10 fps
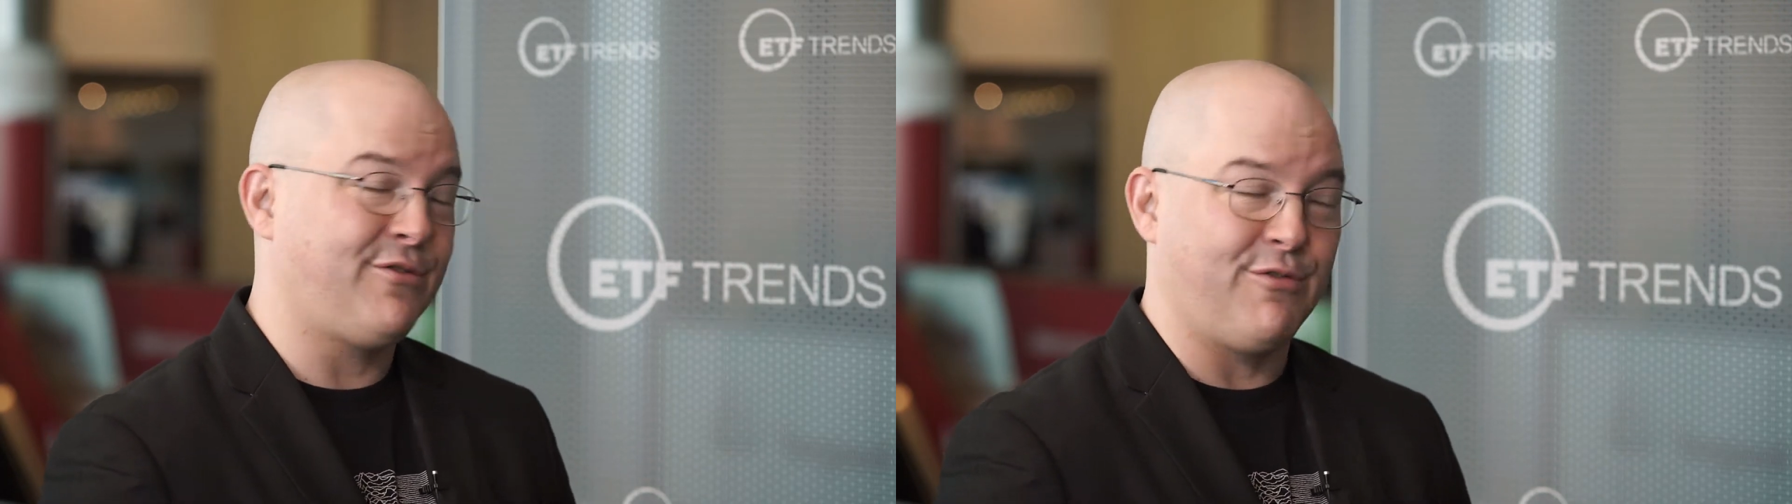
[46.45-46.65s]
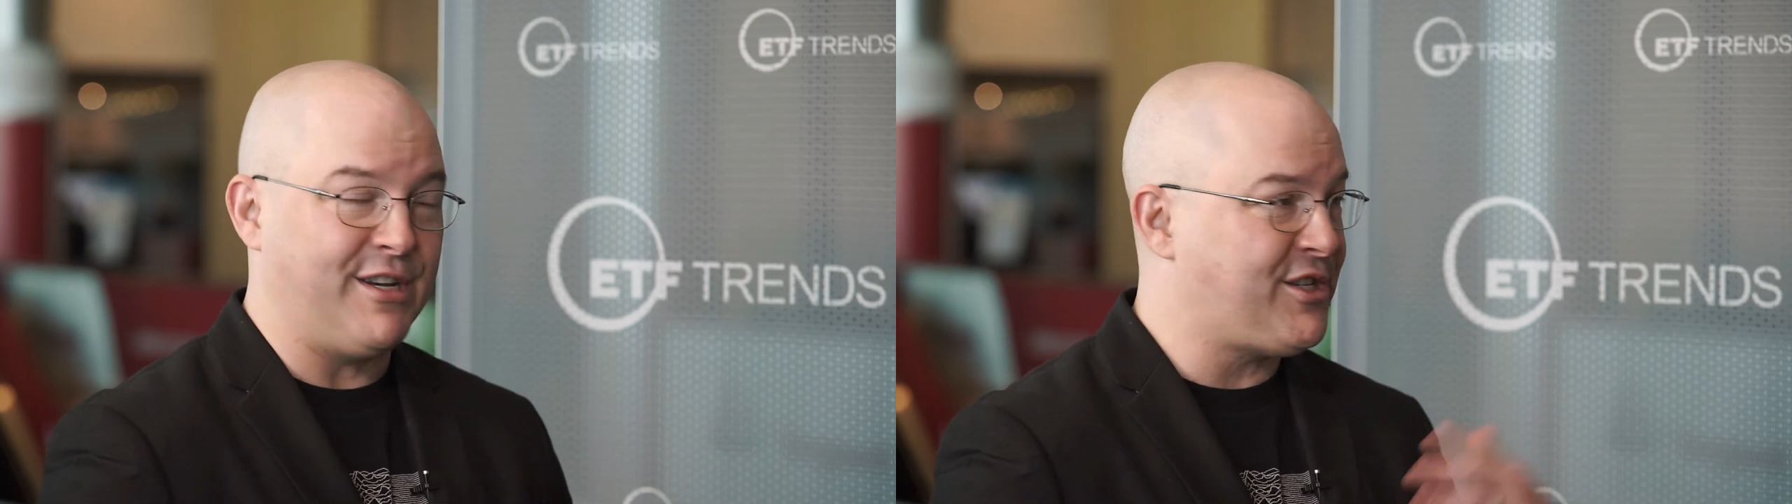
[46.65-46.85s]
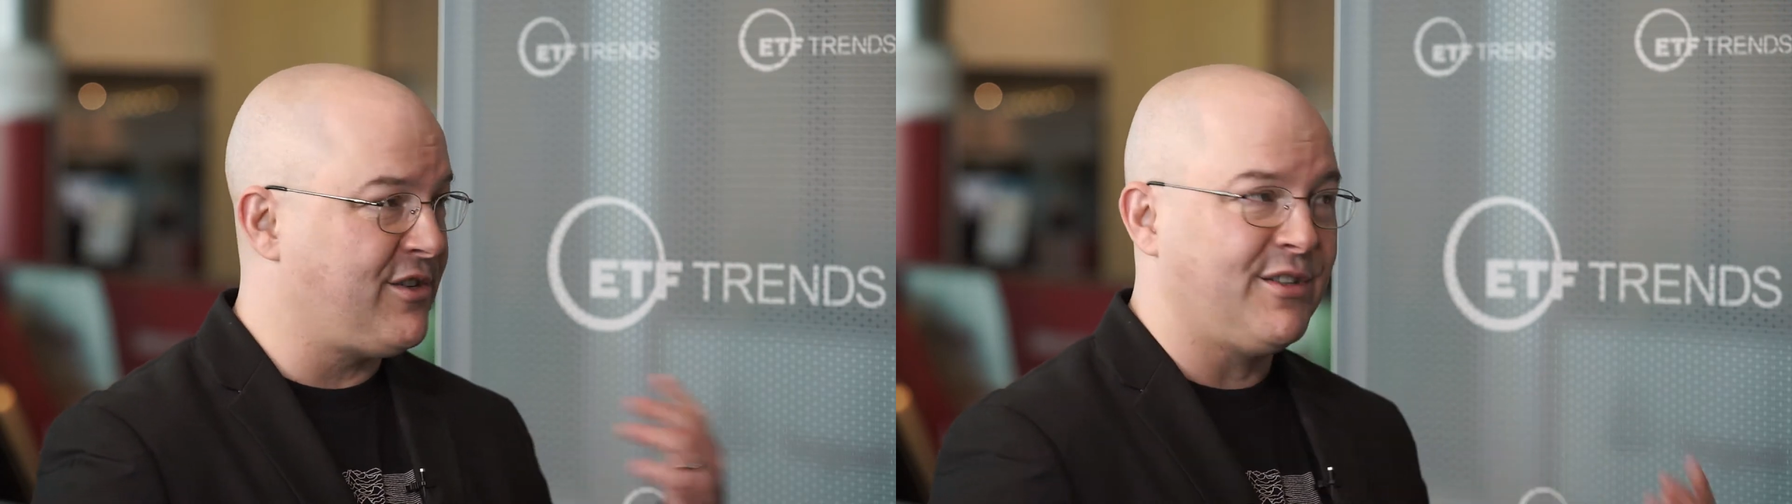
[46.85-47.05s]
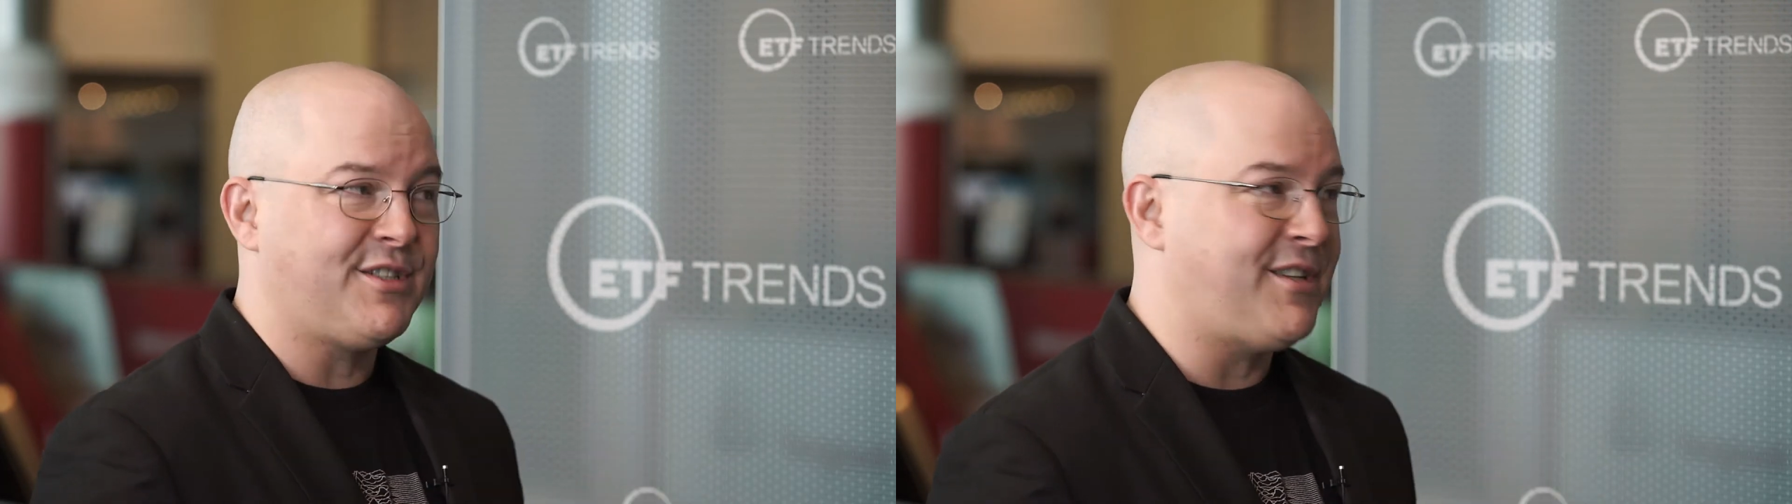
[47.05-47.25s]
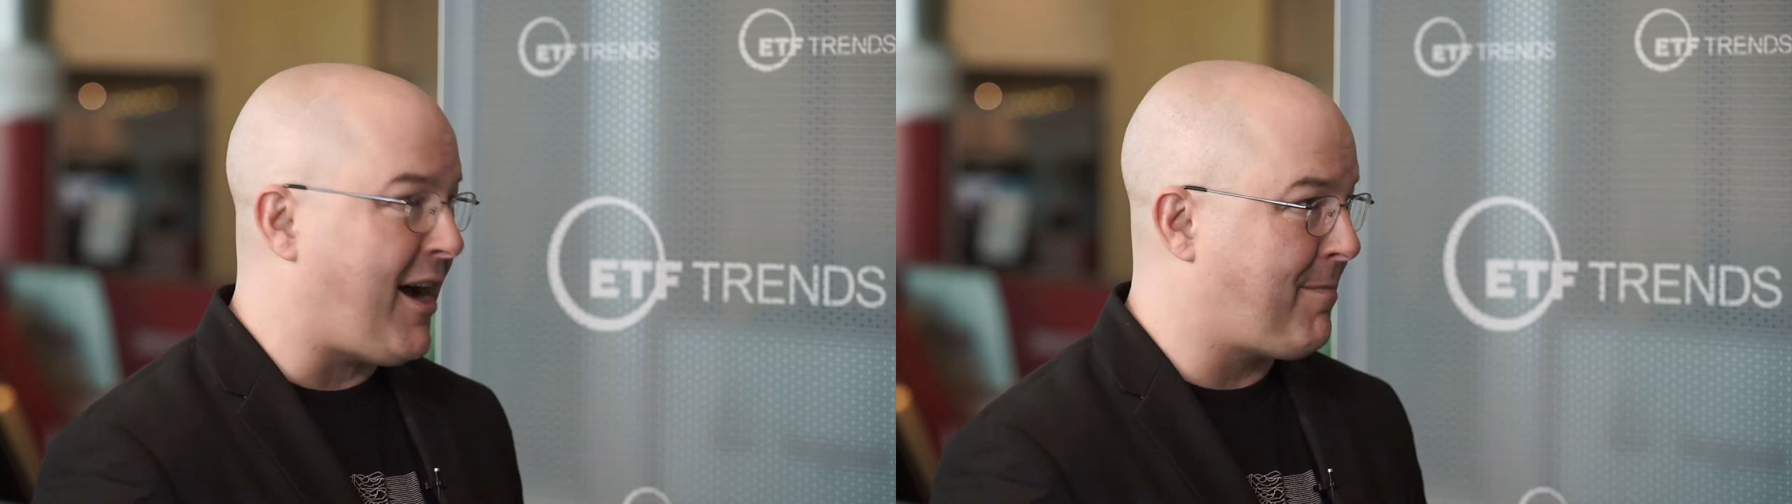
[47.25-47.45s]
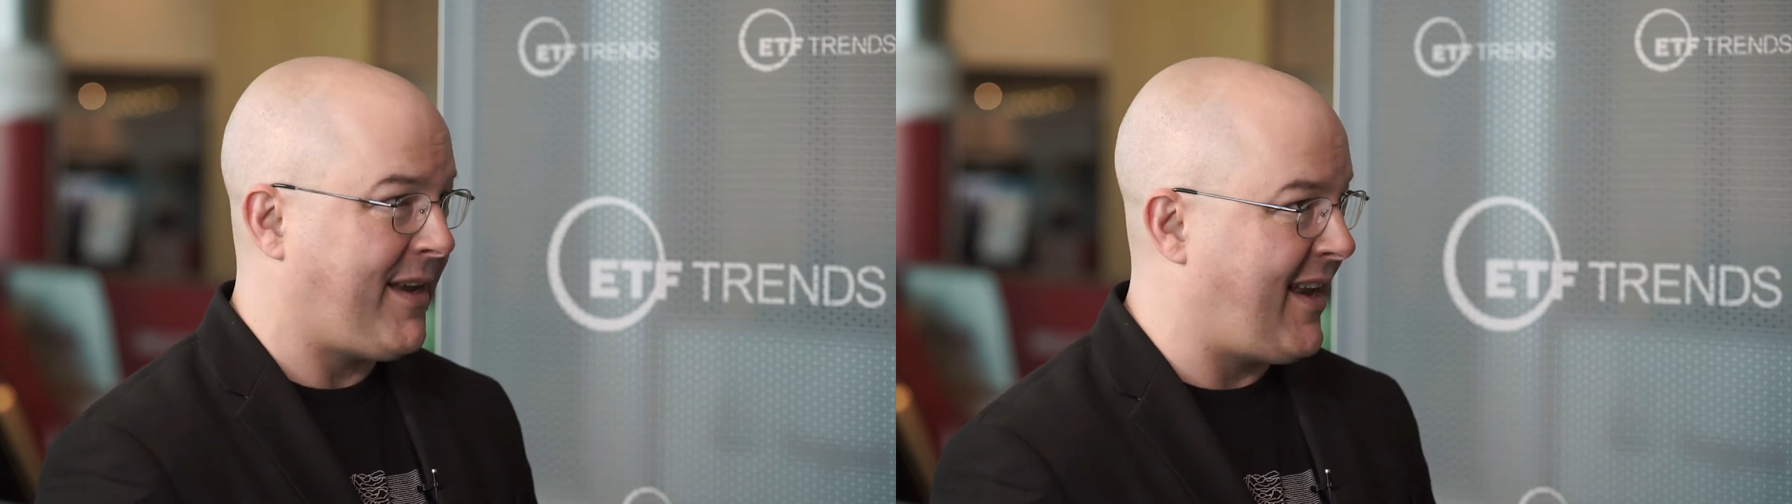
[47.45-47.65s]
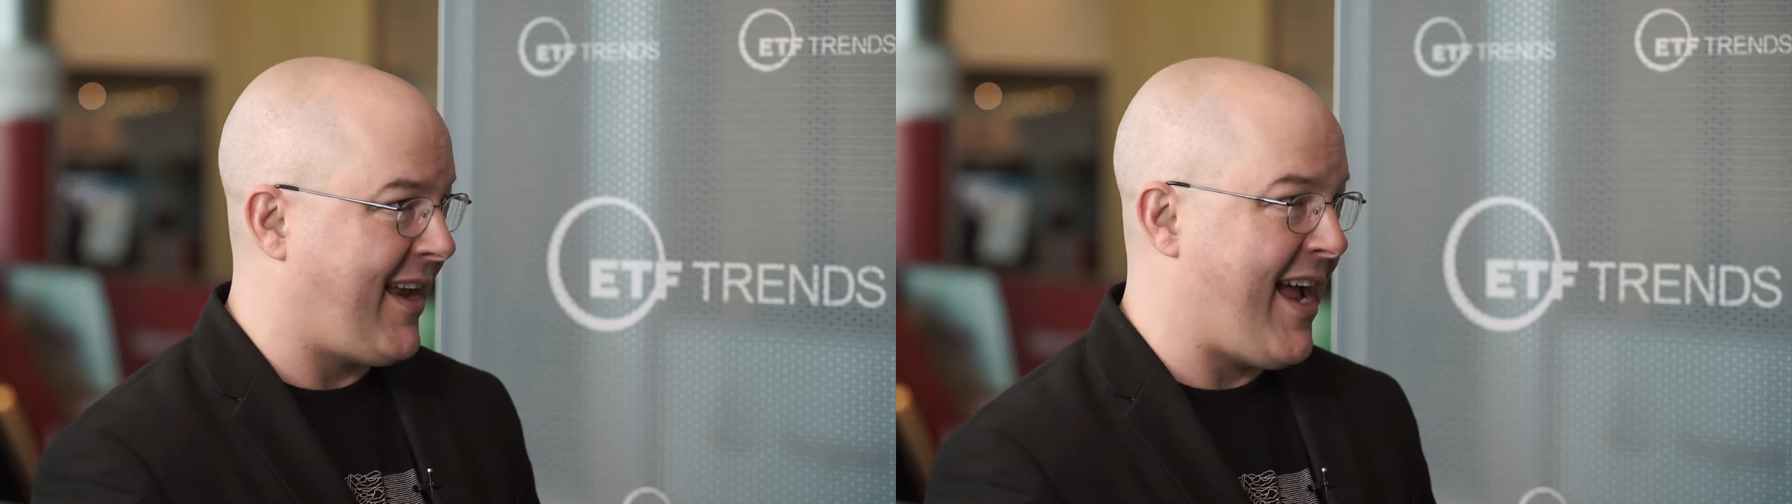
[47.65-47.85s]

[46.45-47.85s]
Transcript: traditional stock picking